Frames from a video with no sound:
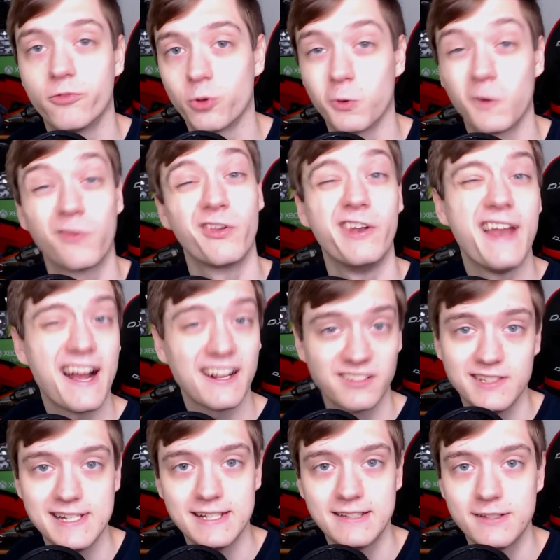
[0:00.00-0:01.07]
towards the
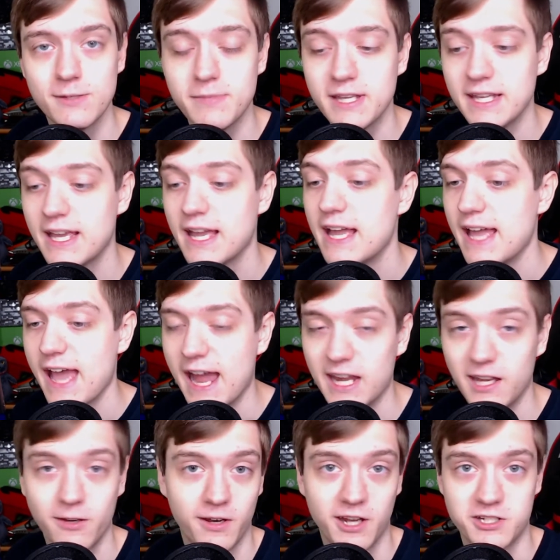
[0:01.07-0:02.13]
next E T B.
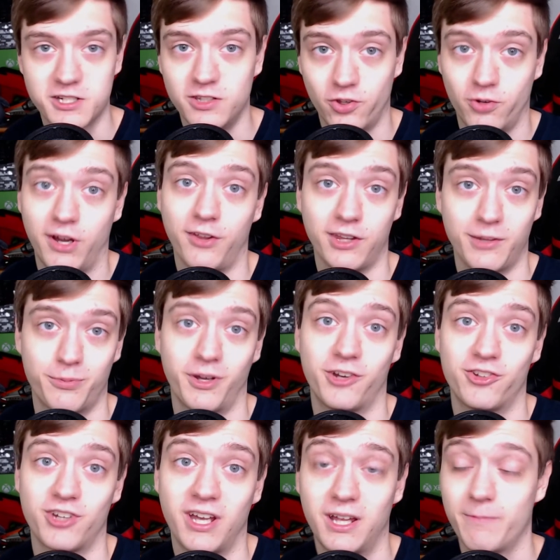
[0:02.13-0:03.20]
Any donations are greatly
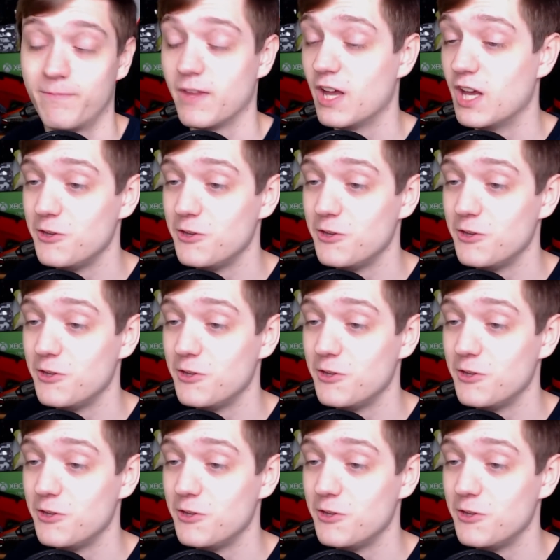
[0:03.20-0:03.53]
appreciated.